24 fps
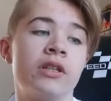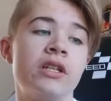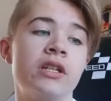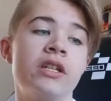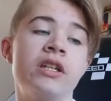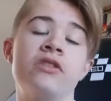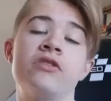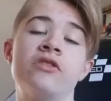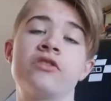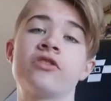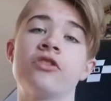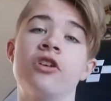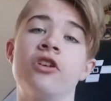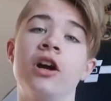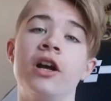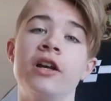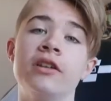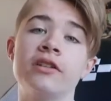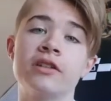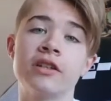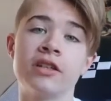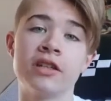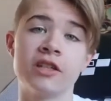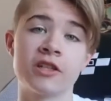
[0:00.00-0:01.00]

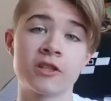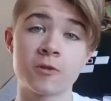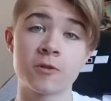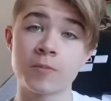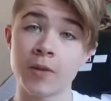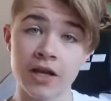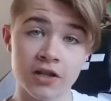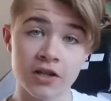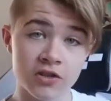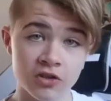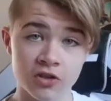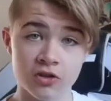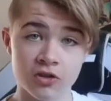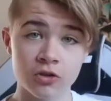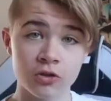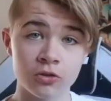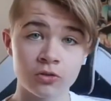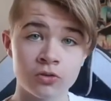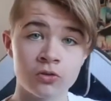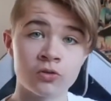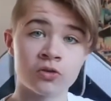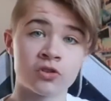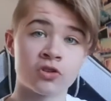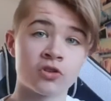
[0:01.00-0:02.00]
inside an Inspector
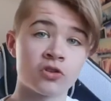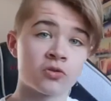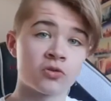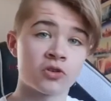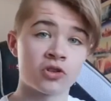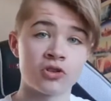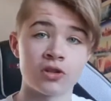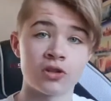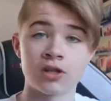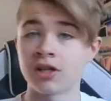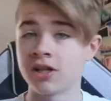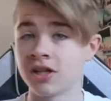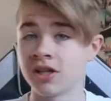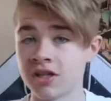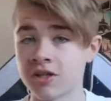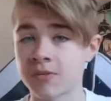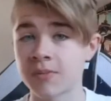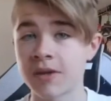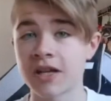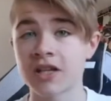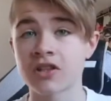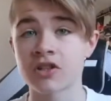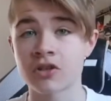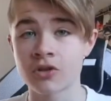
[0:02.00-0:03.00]
Calls, because we're doing an
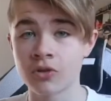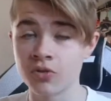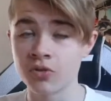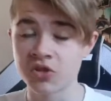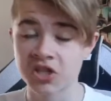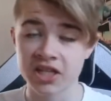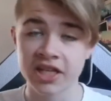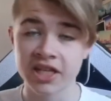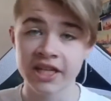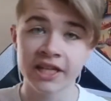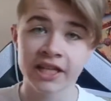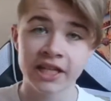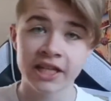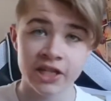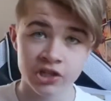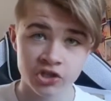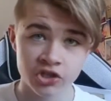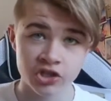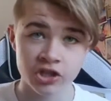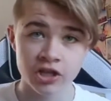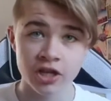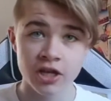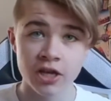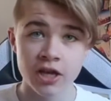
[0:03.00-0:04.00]
Inspector Calls in
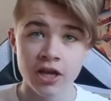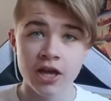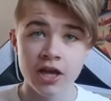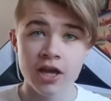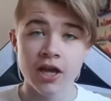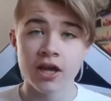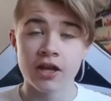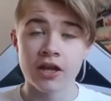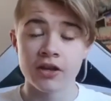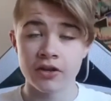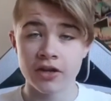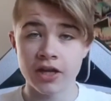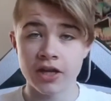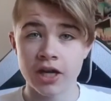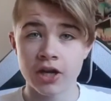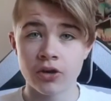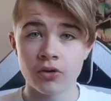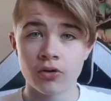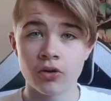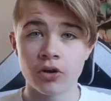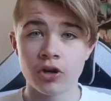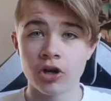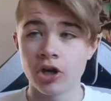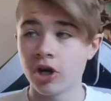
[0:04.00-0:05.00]
English.
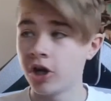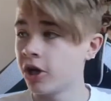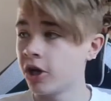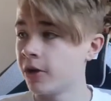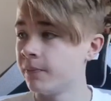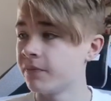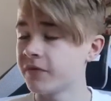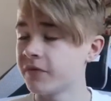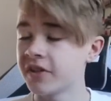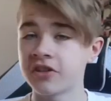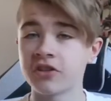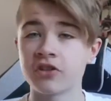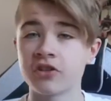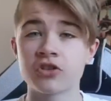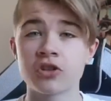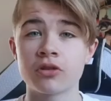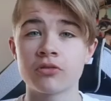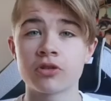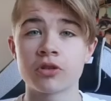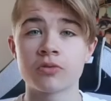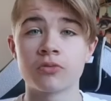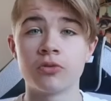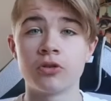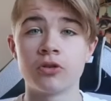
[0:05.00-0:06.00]
Now, this is so
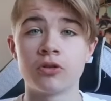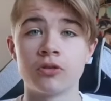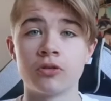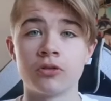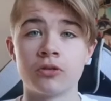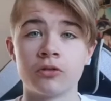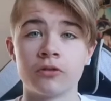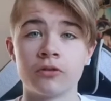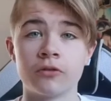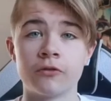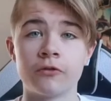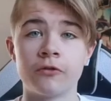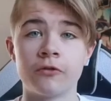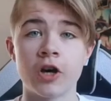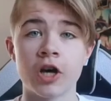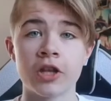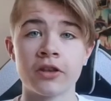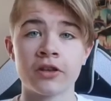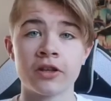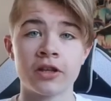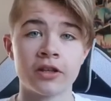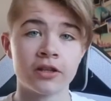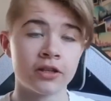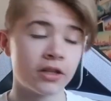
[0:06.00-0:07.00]
much more
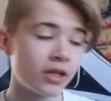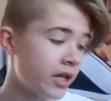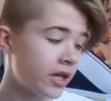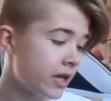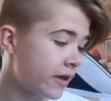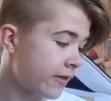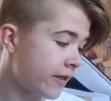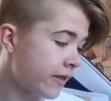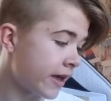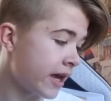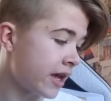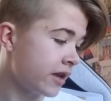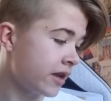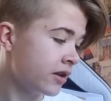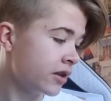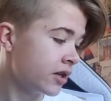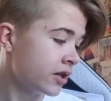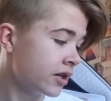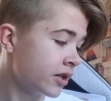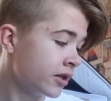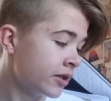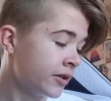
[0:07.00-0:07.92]
fun than